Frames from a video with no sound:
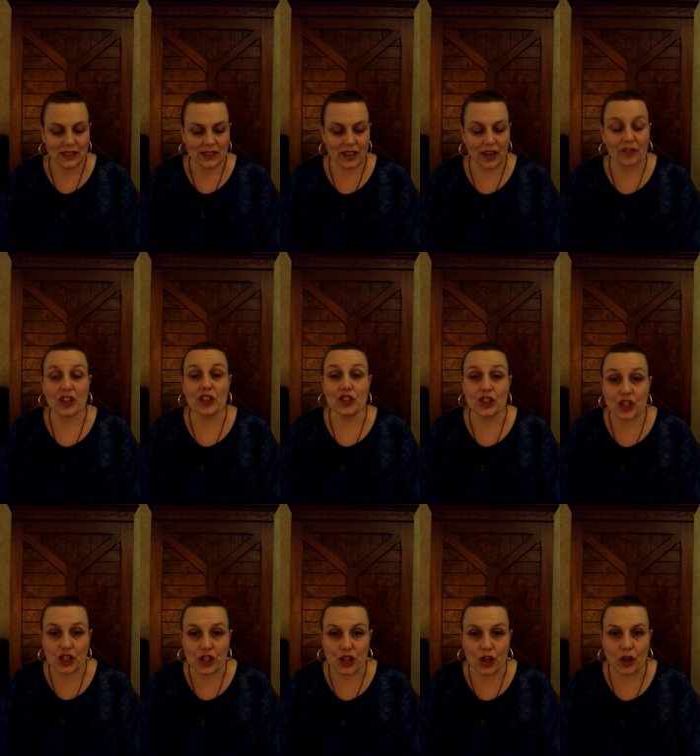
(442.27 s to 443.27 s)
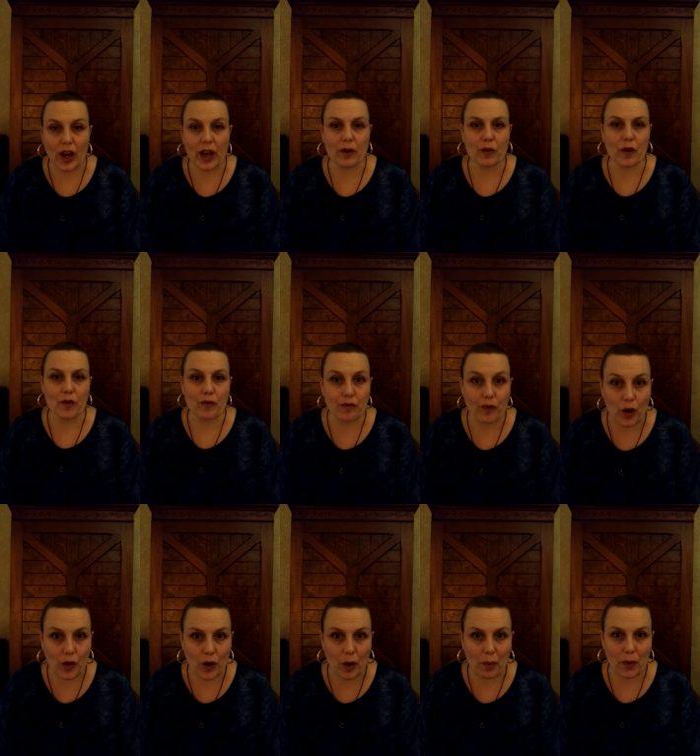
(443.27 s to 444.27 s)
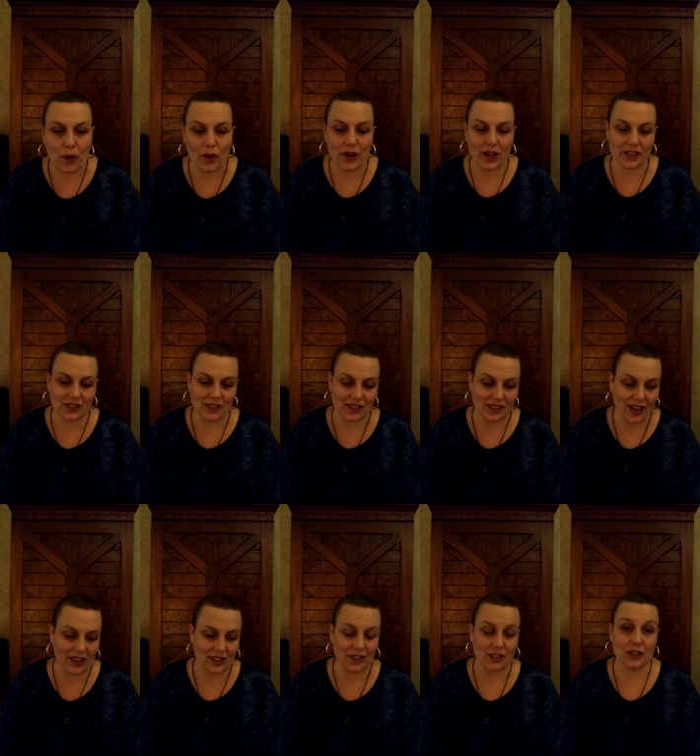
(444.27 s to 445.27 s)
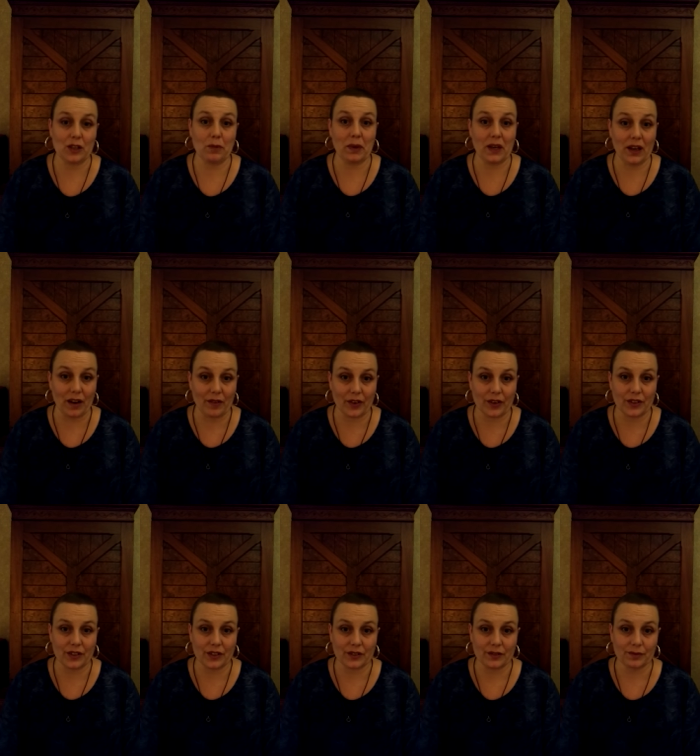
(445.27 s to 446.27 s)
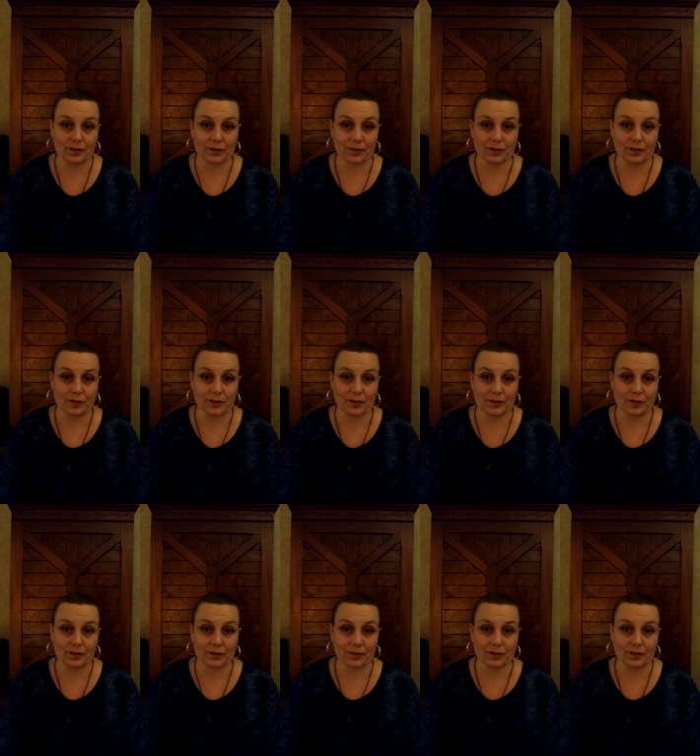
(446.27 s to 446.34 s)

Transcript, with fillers: gave conditional and revocable consent to be governed.